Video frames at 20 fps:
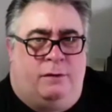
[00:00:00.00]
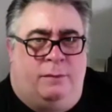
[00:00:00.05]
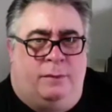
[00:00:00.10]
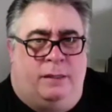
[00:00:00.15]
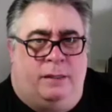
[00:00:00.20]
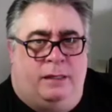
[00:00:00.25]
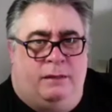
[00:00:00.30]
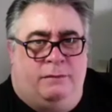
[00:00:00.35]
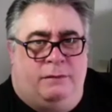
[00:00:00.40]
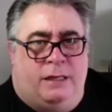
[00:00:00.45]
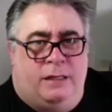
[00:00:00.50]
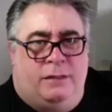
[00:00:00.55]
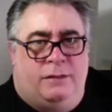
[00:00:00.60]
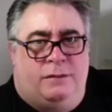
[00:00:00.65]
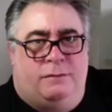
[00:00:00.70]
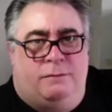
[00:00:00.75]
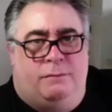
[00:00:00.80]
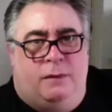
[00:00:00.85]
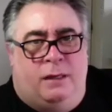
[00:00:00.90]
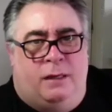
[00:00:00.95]
I mean,
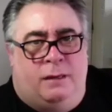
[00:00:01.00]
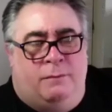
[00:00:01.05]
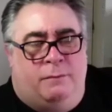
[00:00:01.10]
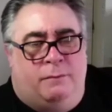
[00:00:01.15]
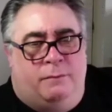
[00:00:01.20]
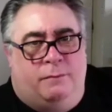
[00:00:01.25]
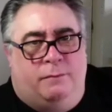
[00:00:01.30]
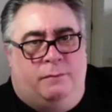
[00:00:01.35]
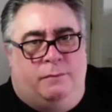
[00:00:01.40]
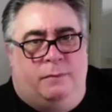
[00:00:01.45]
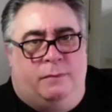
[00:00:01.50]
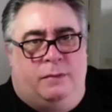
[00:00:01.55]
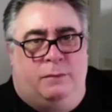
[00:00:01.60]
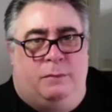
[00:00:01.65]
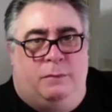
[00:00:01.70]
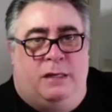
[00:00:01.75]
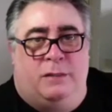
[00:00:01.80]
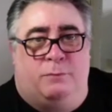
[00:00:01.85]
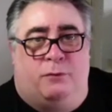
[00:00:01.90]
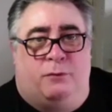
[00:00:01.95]

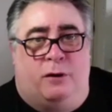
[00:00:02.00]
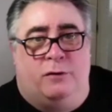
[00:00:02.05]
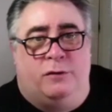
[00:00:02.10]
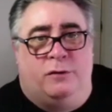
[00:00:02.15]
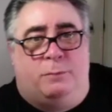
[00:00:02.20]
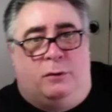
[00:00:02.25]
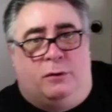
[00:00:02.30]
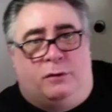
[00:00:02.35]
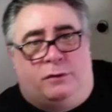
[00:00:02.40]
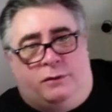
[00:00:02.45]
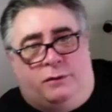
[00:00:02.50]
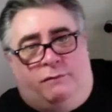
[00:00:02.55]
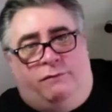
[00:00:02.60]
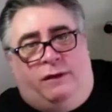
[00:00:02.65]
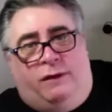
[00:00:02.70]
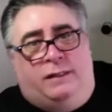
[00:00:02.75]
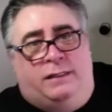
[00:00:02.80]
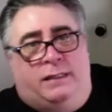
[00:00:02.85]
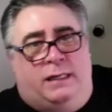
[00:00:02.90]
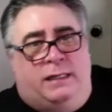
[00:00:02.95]
his prose books are
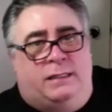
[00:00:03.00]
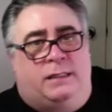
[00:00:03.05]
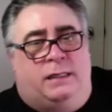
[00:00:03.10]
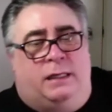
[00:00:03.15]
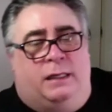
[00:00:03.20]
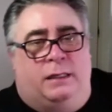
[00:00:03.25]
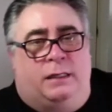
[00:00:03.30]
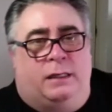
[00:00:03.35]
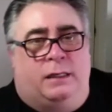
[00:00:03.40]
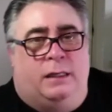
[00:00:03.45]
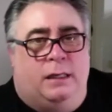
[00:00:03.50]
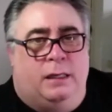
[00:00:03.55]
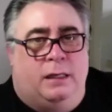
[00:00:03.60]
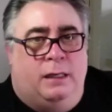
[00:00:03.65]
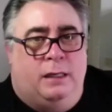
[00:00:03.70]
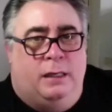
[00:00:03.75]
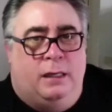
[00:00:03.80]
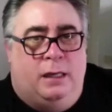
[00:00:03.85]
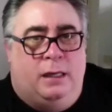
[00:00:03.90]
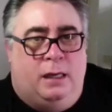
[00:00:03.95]
fantastic.
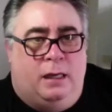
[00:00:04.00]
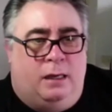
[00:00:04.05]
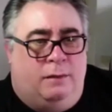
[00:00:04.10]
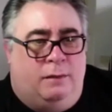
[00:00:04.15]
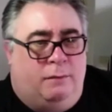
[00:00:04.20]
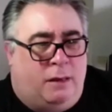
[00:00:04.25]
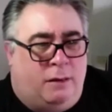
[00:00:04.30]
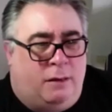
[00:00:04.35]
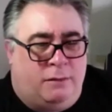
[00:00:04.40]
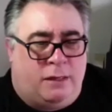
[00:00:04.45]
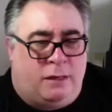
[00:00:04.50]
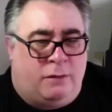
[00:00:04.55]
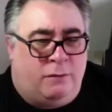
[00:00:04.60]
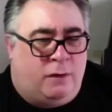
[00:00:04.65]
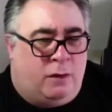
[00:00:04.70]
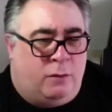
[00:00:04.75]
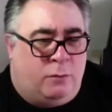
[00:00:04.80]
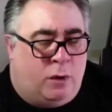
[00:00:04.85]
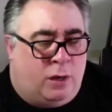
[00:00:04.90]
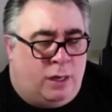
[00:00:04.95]
I don't
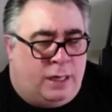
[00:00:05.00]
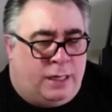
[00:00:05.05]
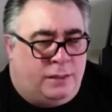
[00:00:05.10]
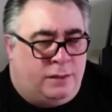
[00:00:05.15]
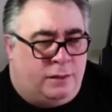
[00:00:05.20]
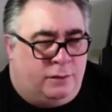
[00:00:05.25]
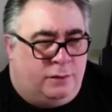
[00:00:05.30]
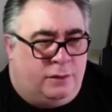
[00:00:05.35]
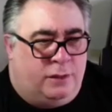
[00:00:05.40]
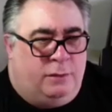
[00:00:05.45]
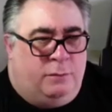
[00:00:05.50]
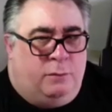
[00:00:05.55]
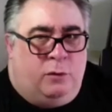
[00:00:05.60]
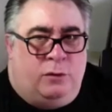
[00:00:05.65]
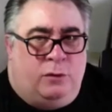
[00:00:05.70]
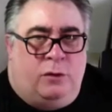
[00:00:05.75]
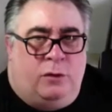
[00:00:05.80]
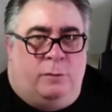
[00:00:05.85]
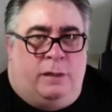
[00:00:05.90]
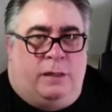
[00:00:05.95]
know why he's not doing more
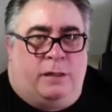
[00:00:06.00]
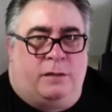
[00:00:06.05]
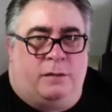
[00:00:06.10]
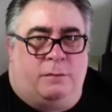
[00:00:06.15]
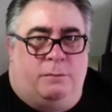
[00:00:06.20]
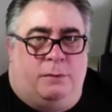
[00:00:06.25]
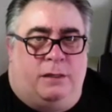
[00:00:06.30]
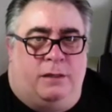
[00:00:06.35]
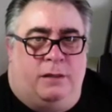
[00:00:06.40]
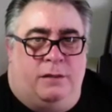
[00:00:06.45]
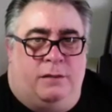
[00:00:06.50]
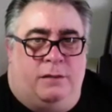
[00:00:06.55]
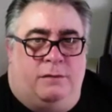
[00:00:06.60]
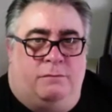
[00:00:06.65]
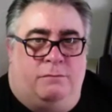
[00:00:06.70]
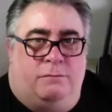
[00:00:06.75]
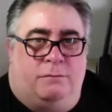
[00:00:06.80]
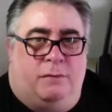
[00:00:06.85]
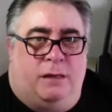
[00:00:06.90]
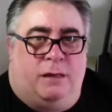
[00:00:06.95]
comics, because
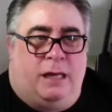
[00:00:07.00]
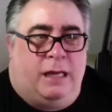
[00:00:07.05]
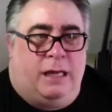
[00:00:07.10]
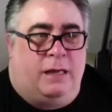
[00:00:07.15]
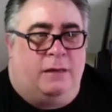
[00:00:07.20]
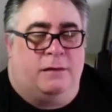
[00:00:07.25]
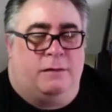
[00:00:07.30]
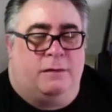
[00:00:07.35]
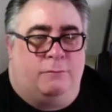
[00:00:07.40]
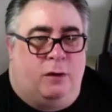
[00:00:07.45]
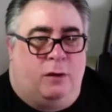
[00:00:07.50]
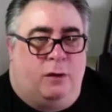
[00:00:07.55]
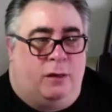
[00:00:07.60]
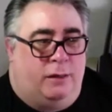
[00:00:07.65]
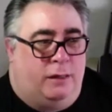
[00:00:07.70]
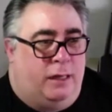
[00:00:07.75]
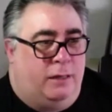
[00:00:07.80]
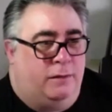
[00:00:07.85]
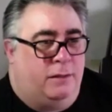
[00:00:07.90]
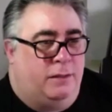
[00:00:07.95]
he one
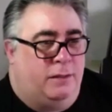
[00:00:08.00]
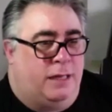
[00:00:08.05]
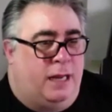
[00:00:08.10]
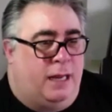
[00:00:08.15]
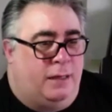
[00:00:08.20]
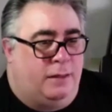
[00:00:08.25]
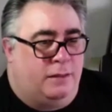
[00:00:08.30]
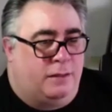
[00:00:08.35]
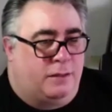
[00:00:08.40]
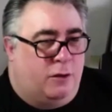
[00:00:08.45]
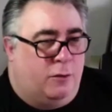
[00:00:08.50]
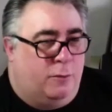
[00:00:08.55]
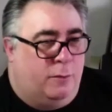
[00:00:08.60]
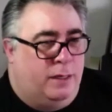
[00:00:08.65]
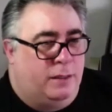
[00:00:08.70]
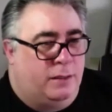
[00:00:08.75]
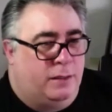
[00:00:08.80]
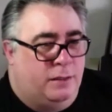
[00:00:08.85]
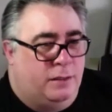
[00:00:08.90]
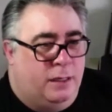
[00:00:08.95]
understands
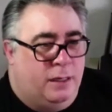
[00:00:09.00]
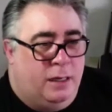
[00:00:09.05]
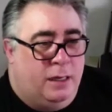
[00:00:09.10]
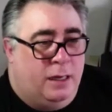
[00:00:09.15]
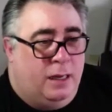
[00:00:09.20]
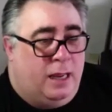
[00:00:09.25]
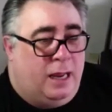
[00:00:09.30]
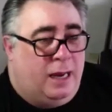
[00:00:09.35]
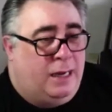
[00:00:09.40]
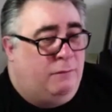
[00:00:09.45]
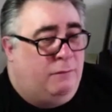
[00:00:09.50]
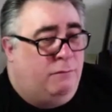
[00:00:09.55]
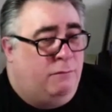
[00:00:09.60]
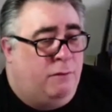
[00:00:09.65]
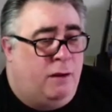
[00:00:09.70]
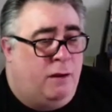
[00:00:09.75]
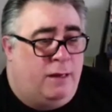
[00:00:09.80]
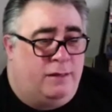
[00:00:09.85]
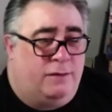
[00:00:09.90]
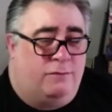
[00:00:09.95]
comics and he
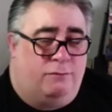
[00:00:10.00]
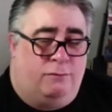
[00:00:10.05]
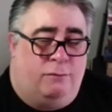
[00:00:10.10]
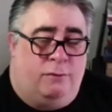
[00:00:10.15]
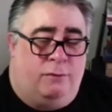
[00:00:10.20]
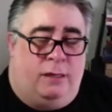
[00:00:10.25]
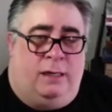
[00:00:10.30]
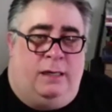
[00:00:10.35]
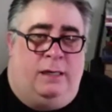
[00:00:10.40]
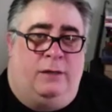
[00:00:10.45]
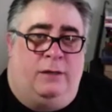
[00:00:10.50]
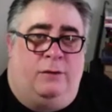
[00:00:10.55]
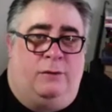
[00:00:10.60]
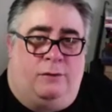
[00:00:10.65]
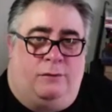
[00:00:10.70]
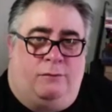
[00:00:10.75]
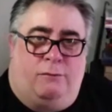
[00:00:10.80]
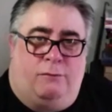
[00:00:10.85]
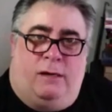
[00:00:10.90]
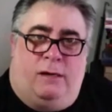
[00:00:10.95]
writes really good
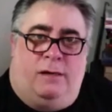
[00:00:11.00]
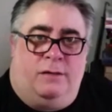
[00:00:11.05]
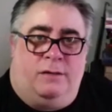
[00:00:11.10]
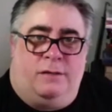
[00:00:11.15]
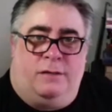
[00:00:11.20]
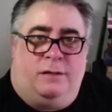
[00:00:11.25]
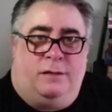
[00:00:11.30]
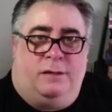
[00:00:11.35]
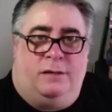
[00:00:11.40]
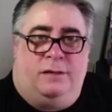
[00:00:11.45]
thrillers.